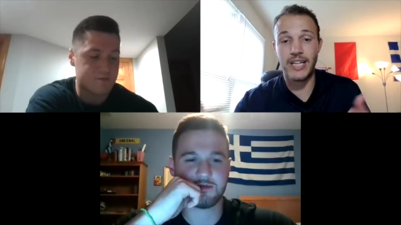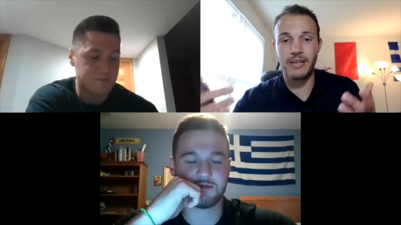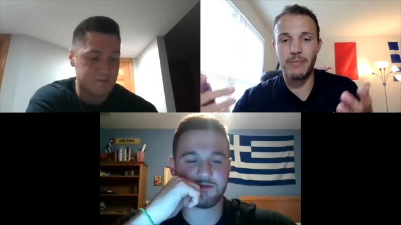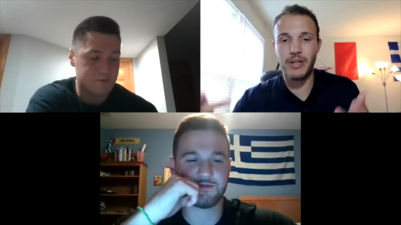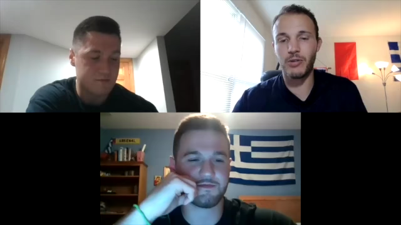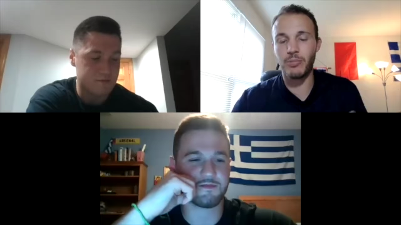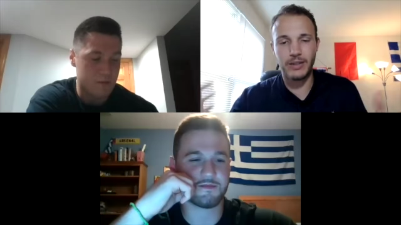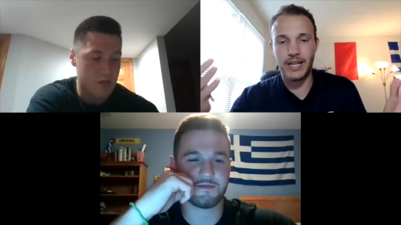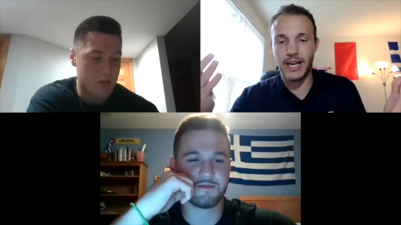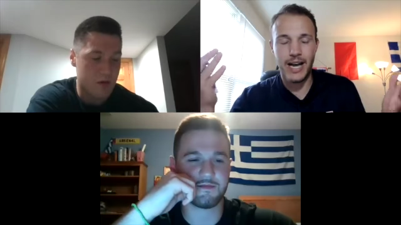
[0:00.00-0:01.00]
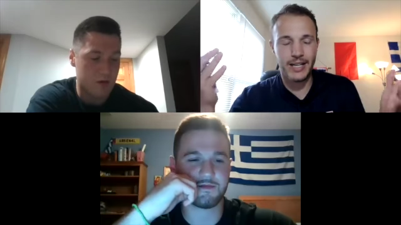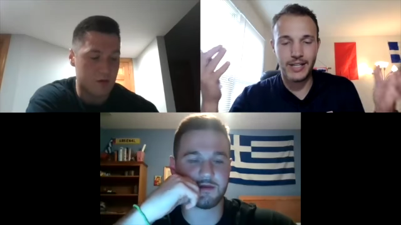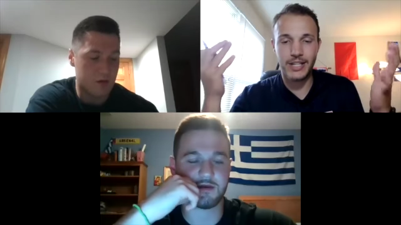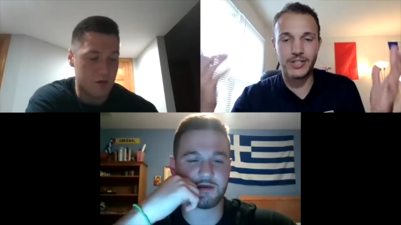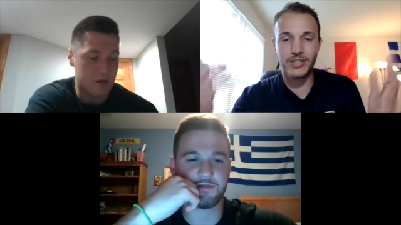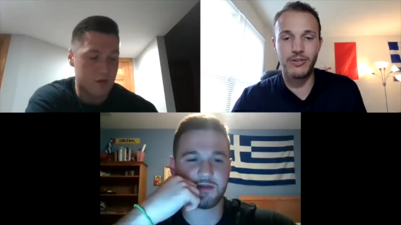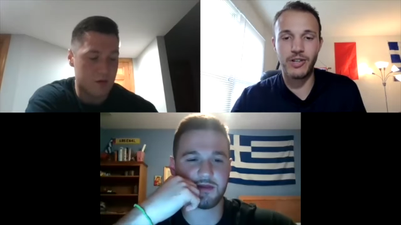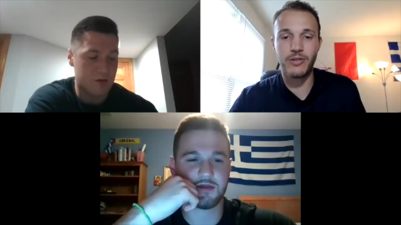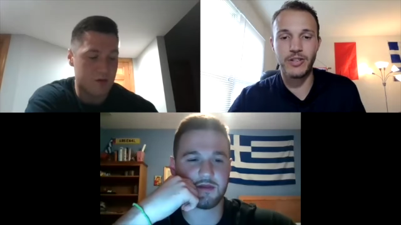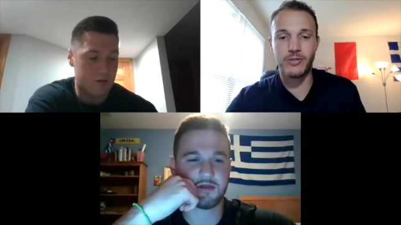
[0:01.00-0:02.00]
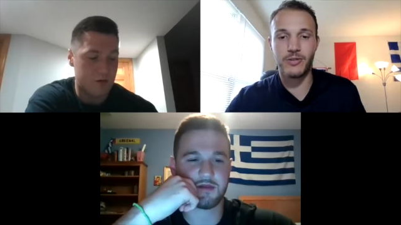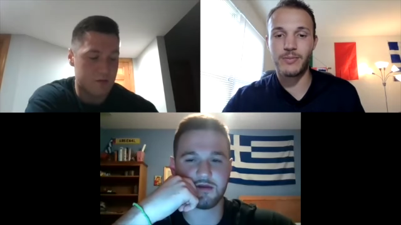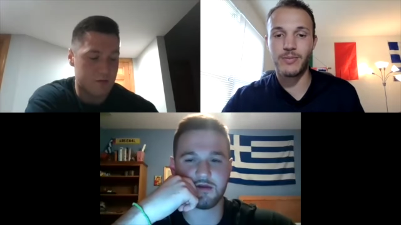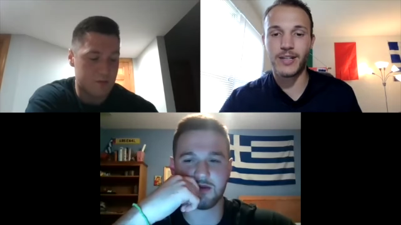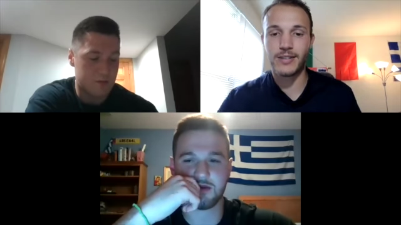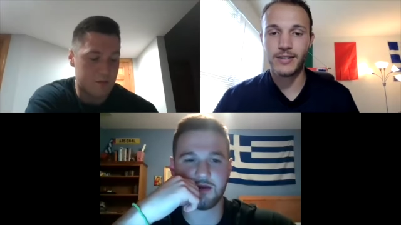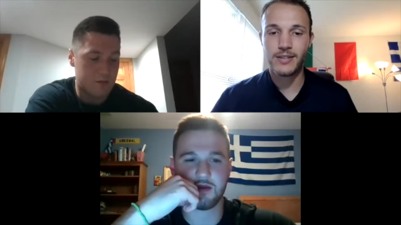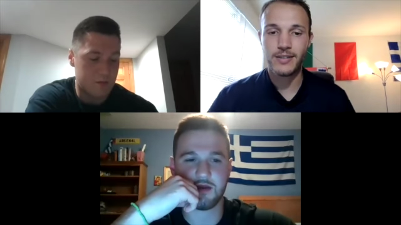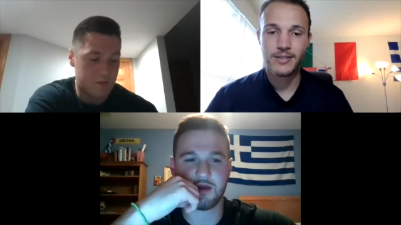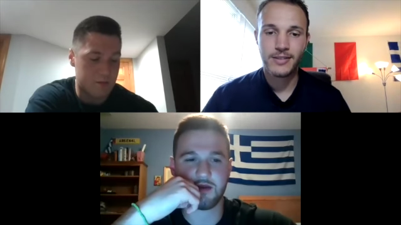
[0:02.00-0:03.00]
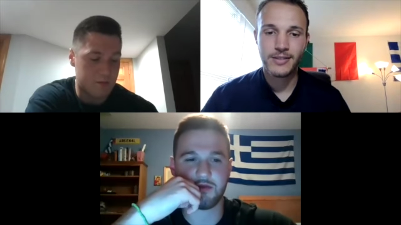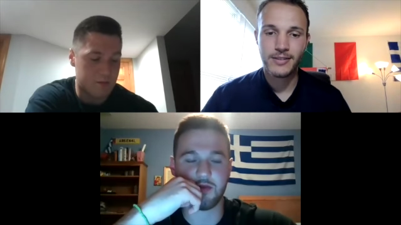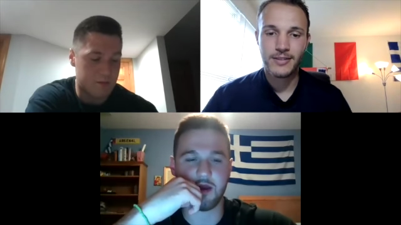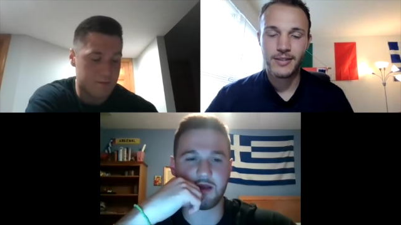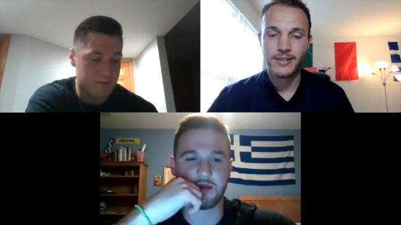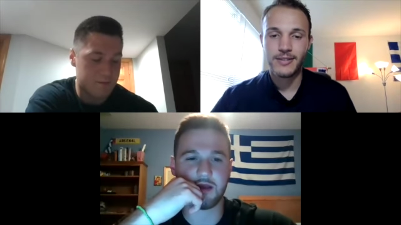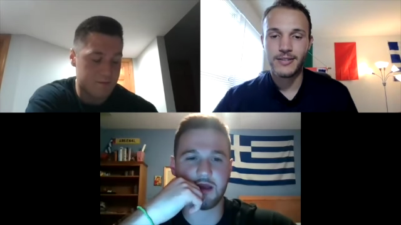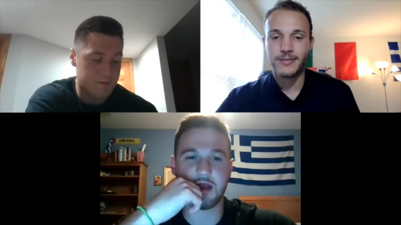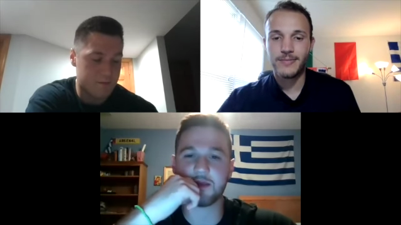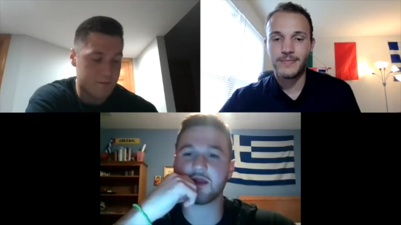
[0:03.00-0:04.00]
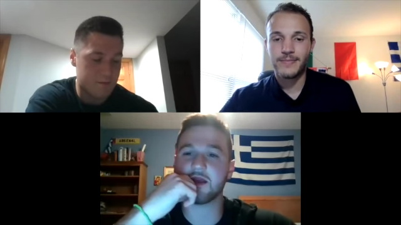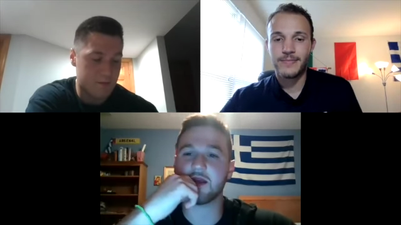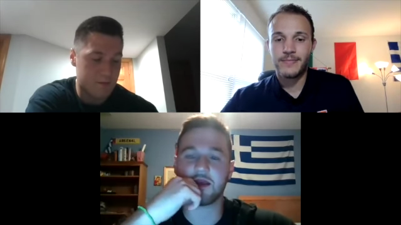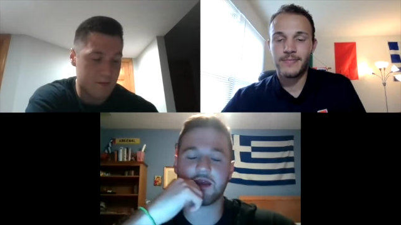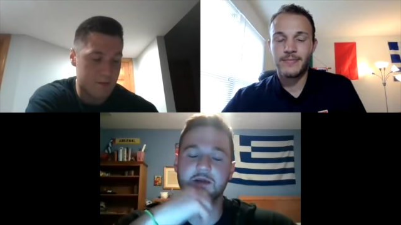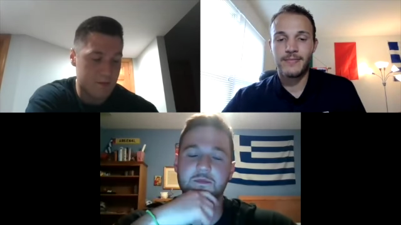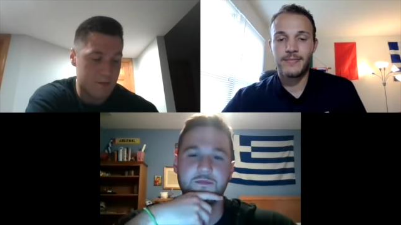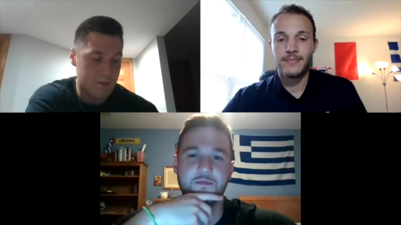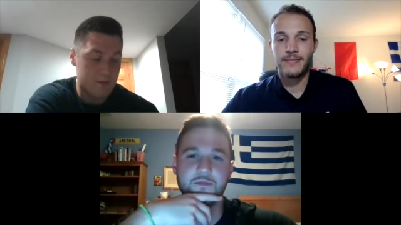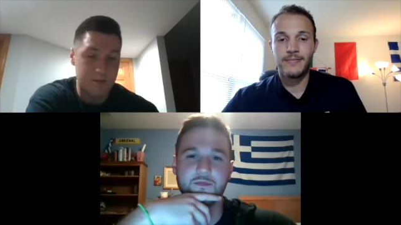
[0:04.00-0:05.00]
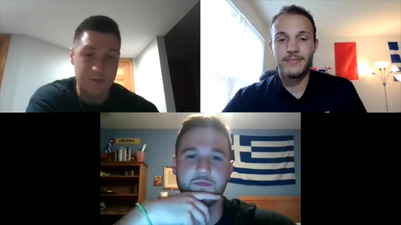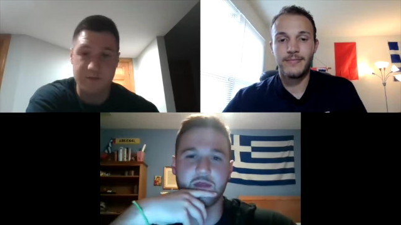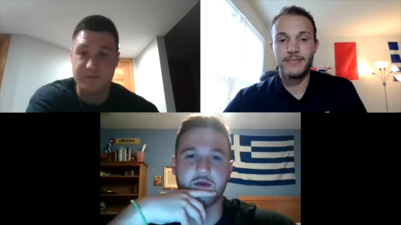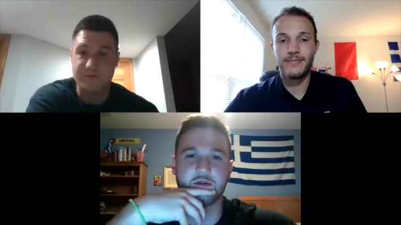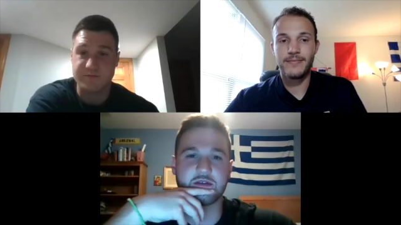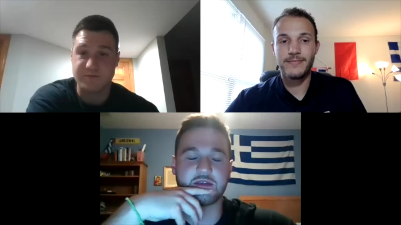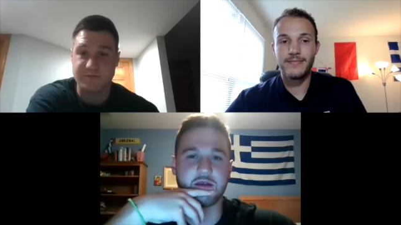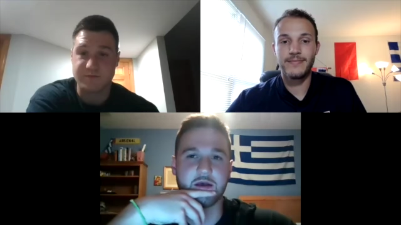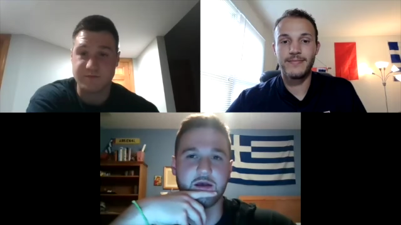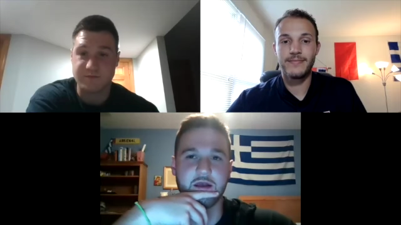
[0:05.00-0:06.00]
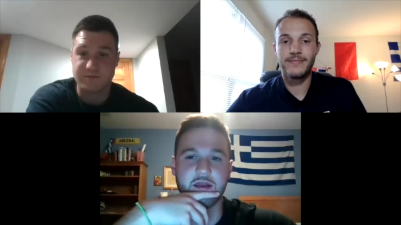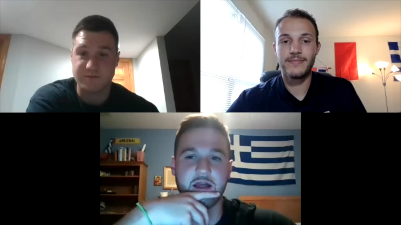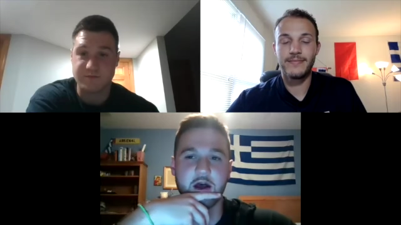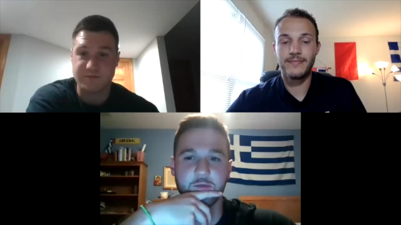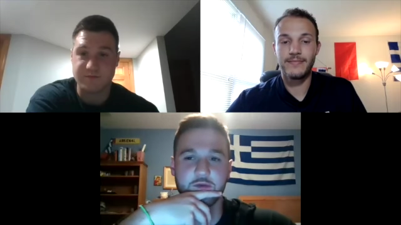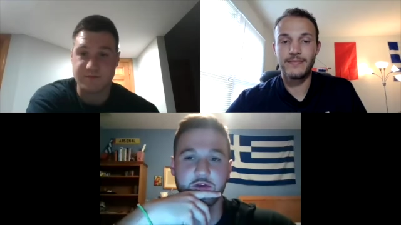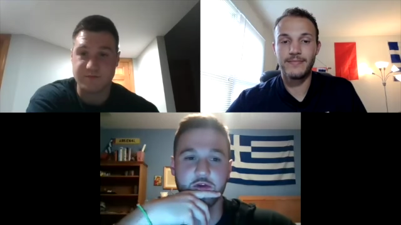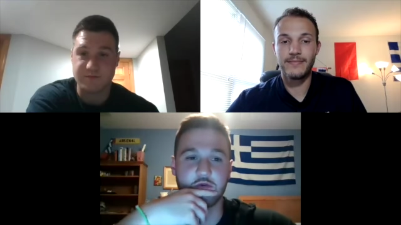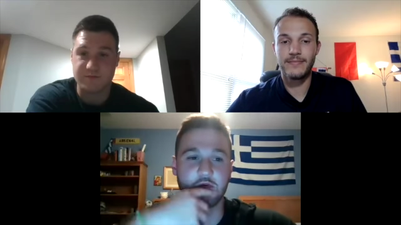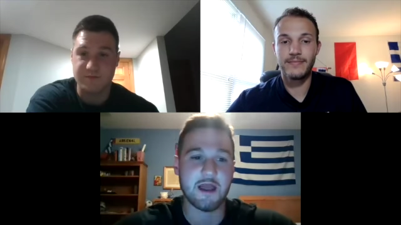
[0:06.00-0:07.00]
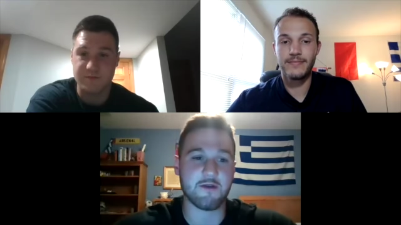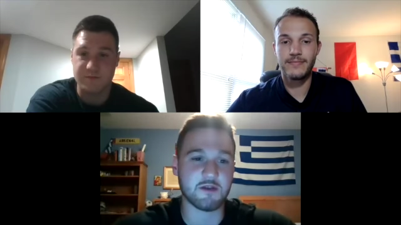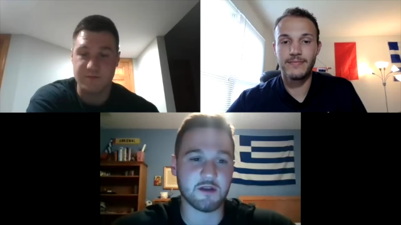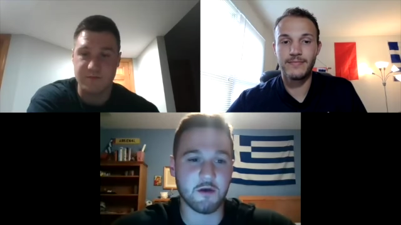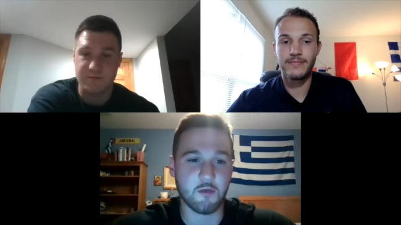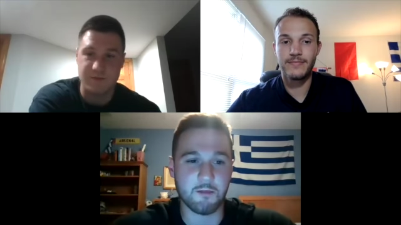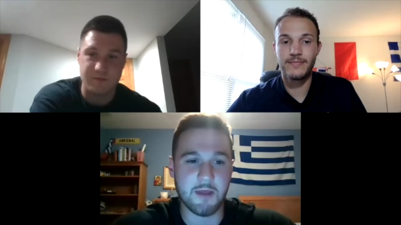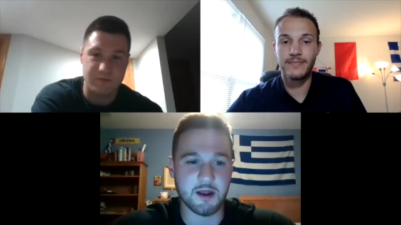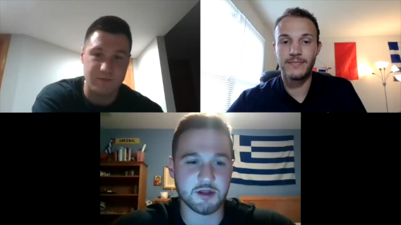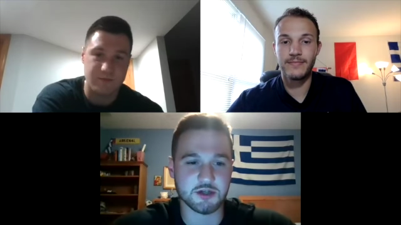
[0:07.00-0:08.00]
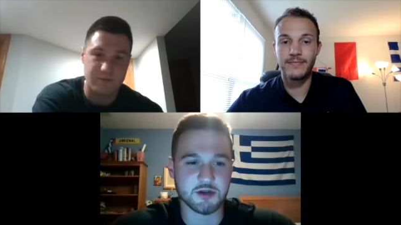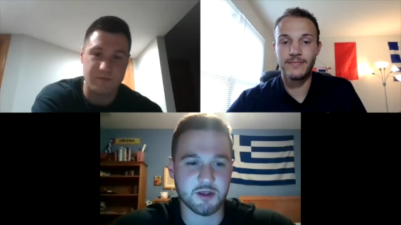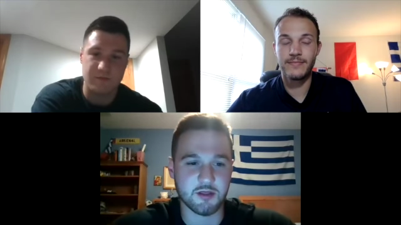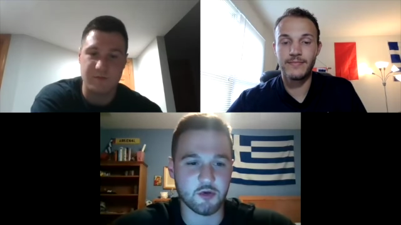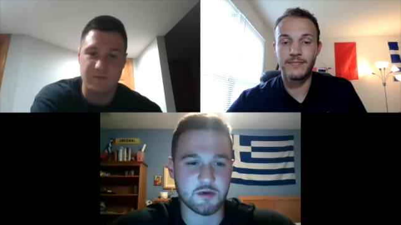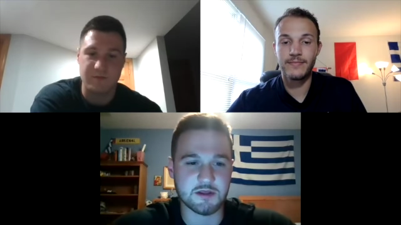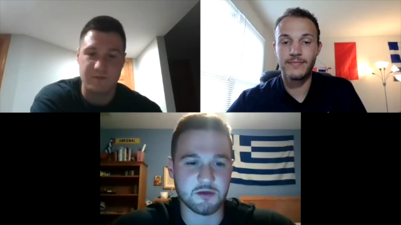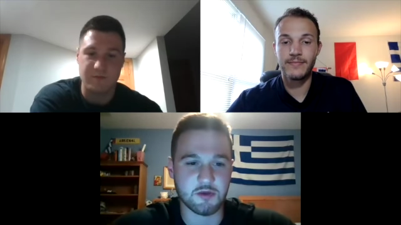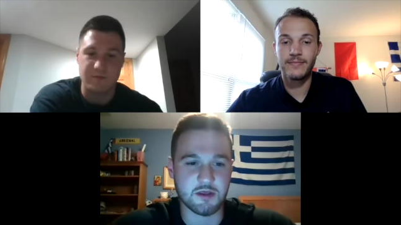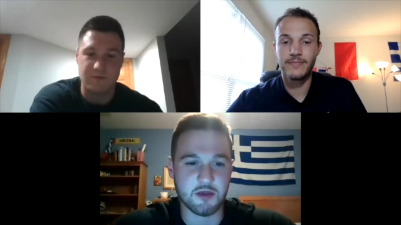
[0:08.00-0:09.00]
Speaker 1: in the middle. But like I, mm-hmm. I just don't know what to expect.
Speaker 2: Right. I mean, and a, I would say it helps too having a manager and Luis Enrique